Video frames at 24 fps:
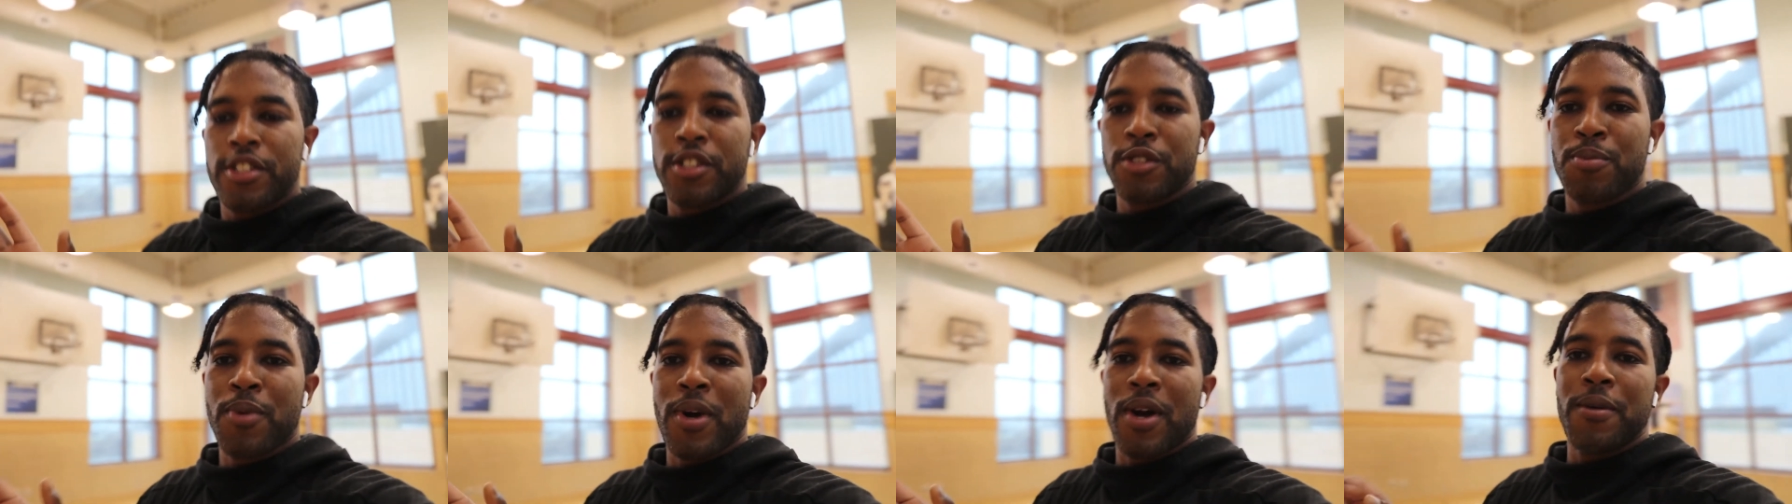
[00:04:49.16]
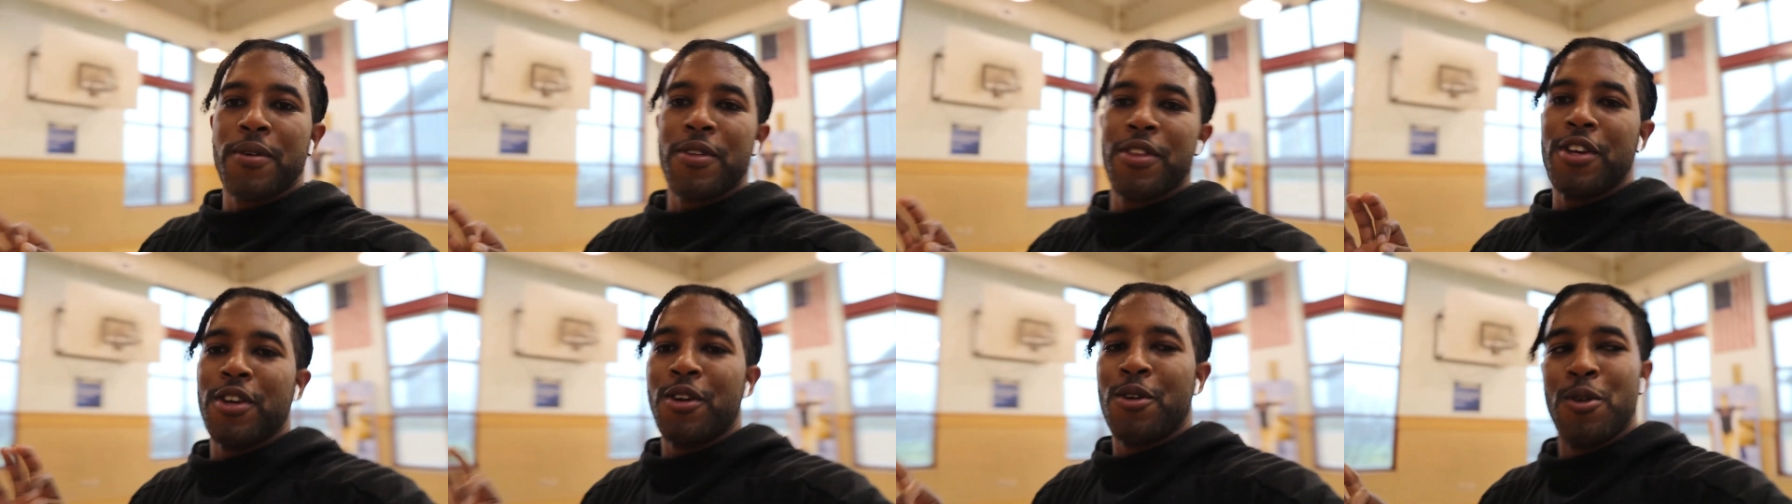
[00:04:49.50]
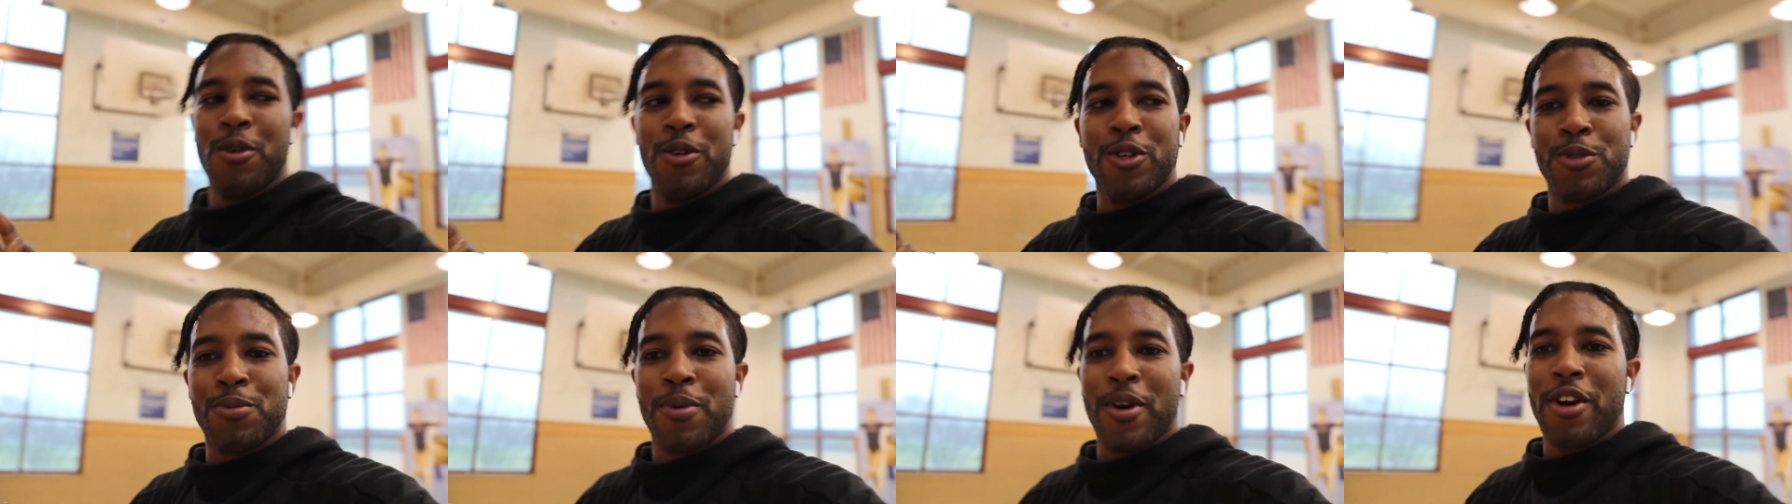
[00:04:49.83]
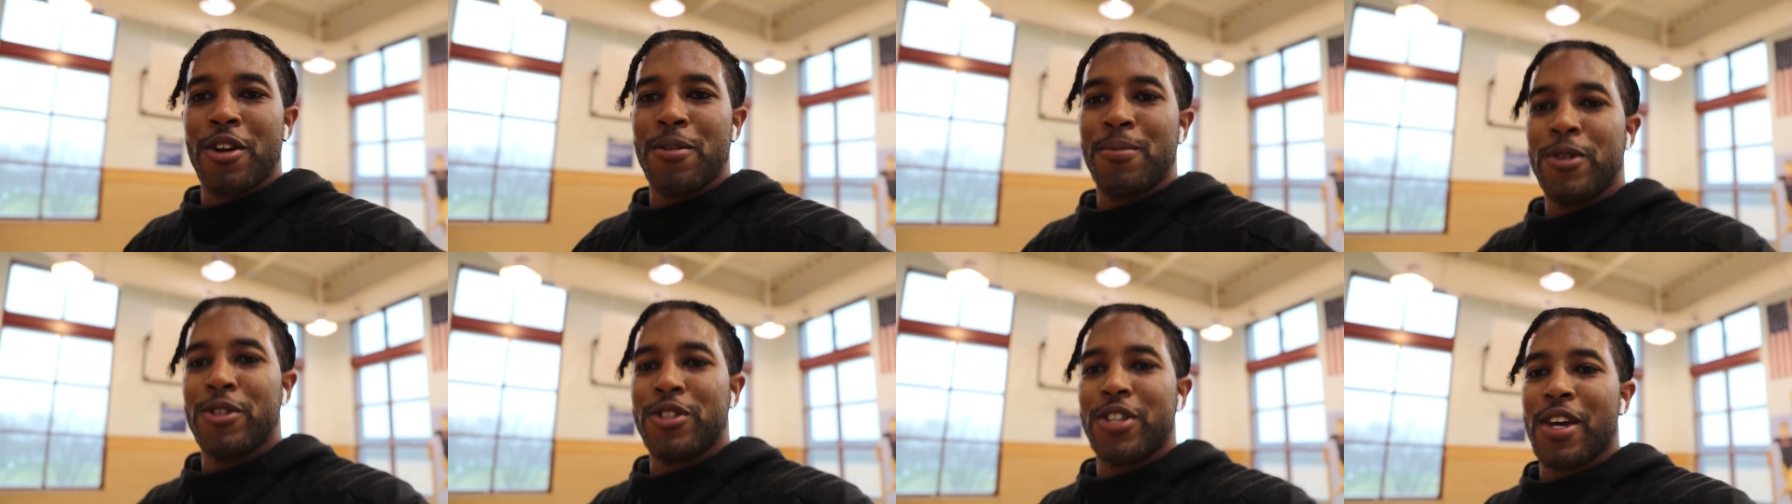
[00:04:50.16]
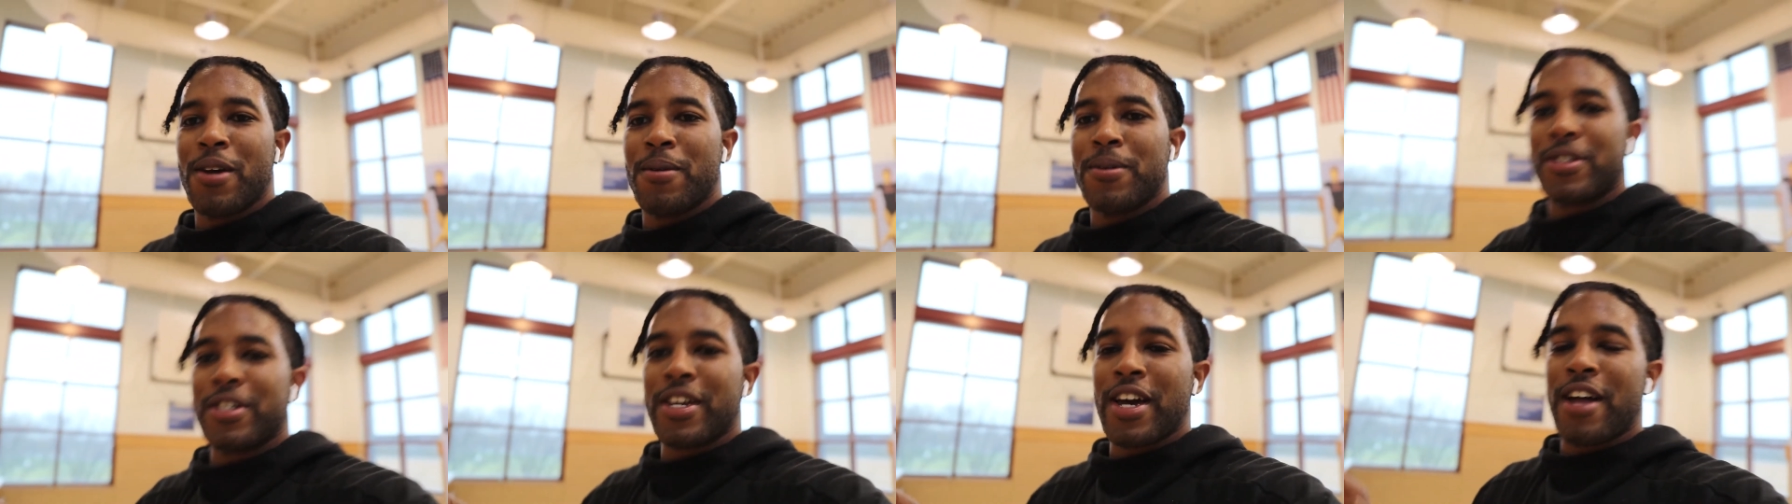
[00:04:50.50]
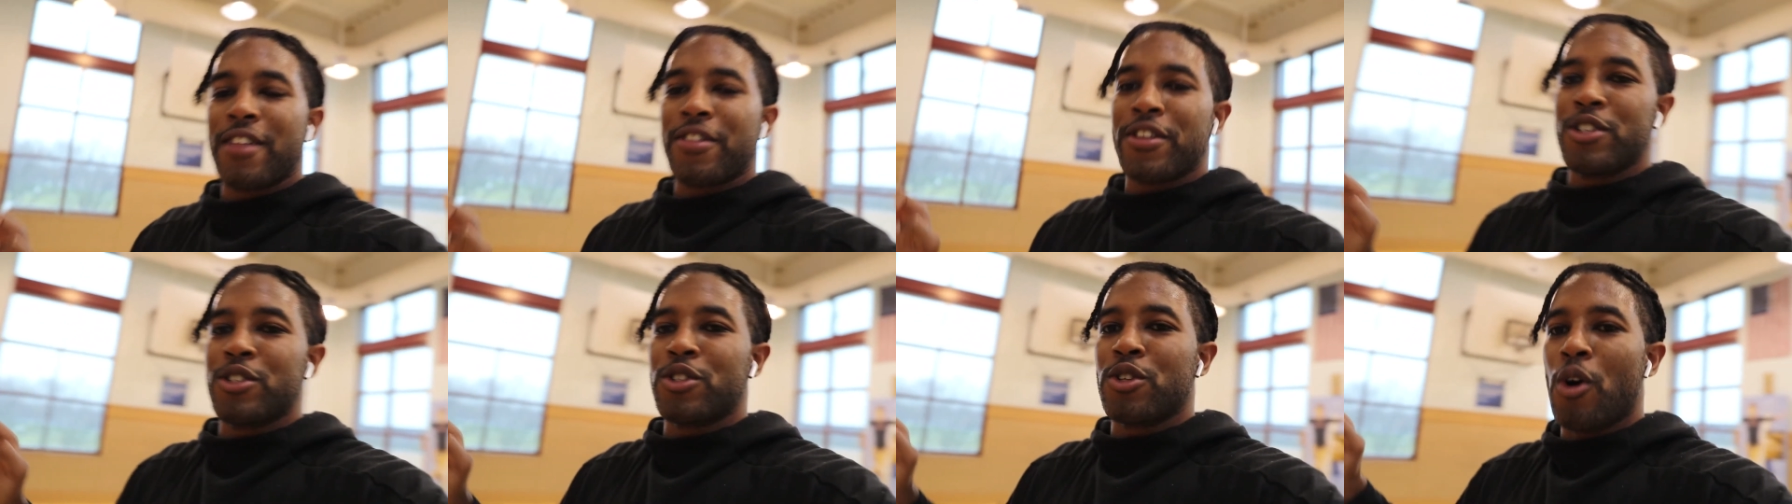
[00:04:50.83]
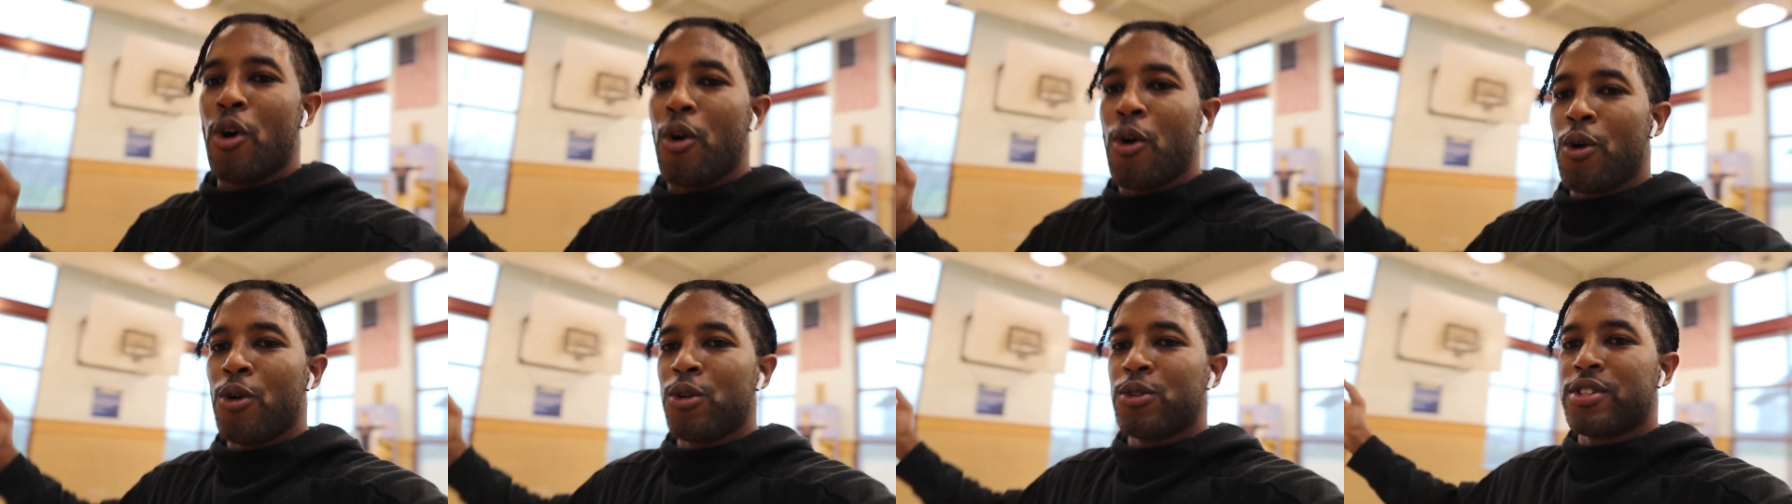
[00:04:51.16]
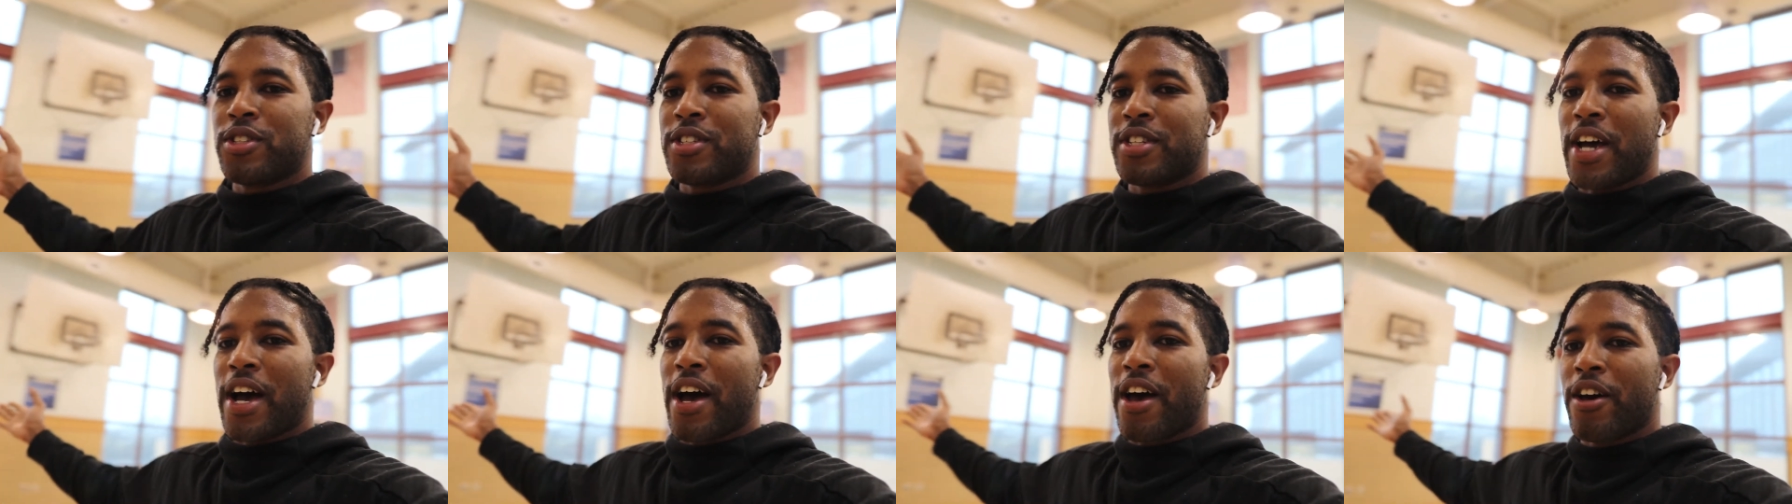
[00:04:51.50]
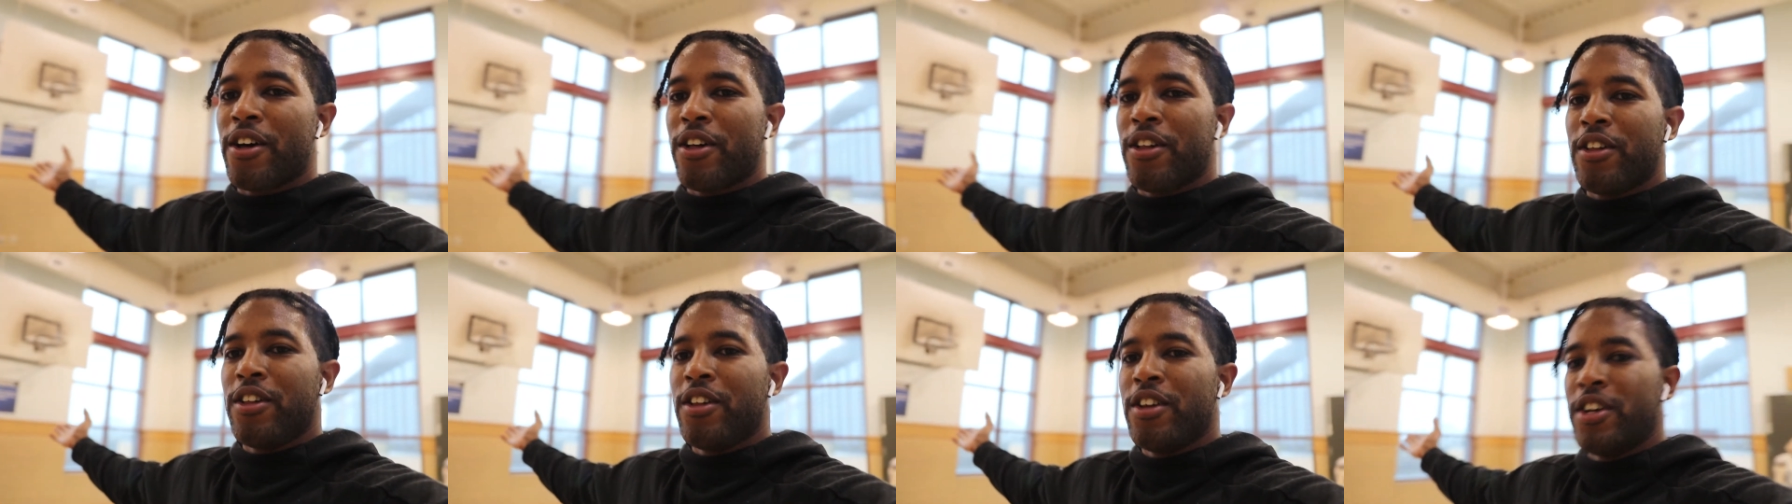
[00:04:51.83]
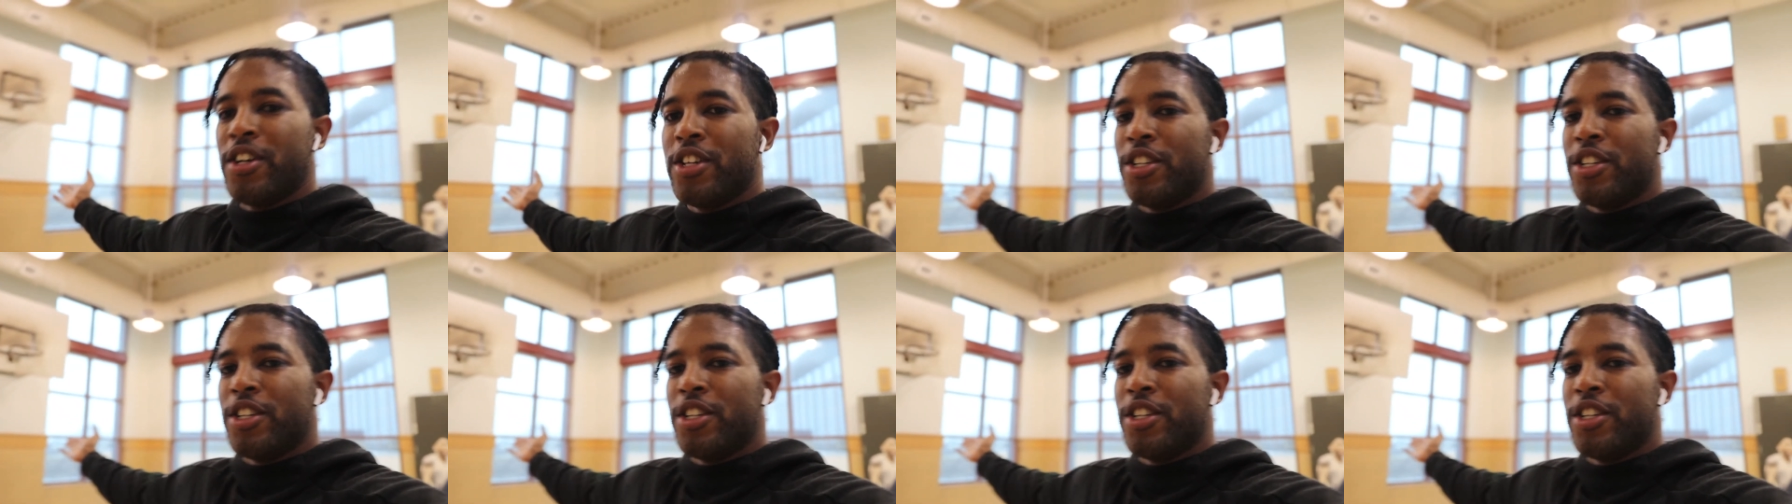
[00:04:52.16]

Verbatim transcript: is probably the coolest part of the museum. It's got this old style